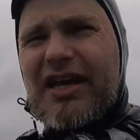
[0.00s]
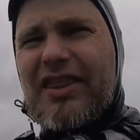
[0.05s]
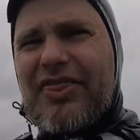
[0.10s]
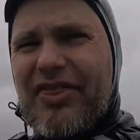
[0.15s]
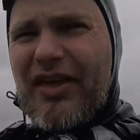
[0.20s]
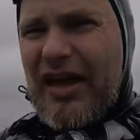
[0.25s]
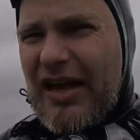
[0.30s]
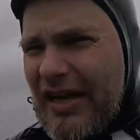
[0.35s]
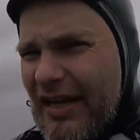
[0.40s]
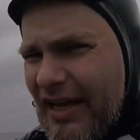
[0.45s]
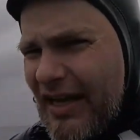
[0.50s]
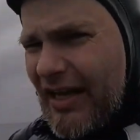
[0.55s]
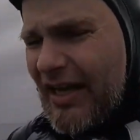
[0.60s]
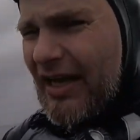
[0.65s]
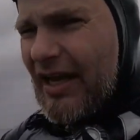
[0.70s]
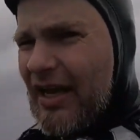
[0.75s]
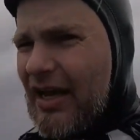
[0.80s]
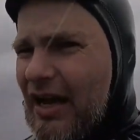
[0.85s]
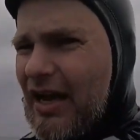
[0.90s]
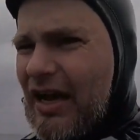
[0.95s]
I think,
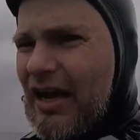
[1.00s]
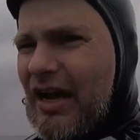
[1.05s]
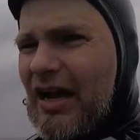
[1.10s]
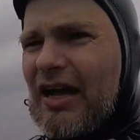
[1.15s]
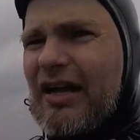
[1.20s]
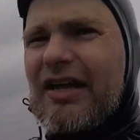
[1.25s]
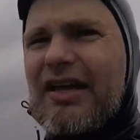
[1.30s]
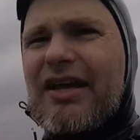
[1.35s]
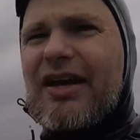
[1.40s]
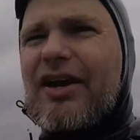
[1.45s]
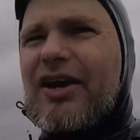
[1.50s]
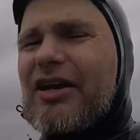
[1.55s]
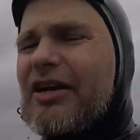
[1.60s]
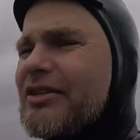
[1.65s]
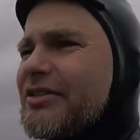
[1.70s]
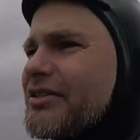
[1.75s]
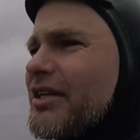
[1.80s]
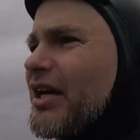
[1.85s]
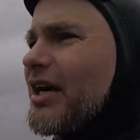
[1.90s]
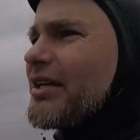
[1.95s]
here
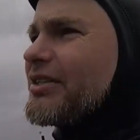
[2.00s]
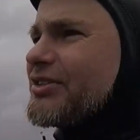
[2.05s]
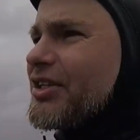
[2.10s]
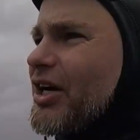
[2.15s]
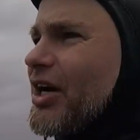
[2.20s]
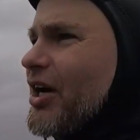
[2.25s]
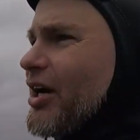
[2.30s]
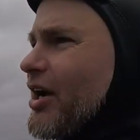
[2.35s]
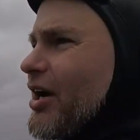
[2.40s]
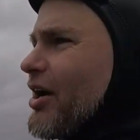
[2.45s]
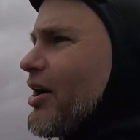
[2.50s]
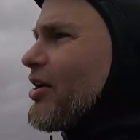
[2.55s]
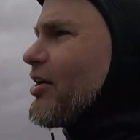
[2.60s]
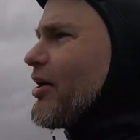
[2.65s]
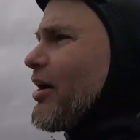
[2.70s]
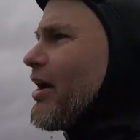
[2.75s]
at Jericho.